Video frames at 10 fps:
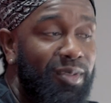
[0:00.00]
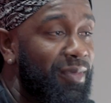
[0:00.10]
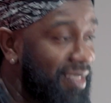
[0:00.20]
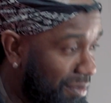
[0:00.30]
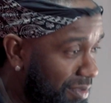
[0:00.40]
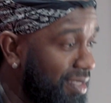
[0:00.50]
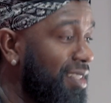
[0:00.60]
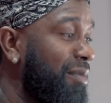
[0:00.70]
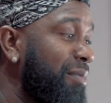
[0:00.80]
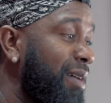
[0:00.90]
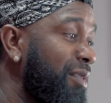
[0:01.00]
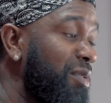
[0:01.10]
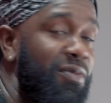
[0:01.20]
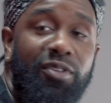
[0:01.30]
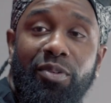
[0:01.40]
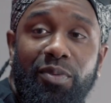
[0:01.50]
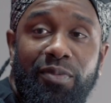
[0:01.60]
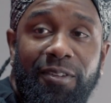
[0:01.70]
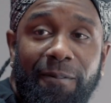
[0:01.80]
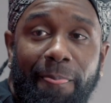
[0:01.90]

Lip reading: We'll be definitely coming to Barbados for Cropover.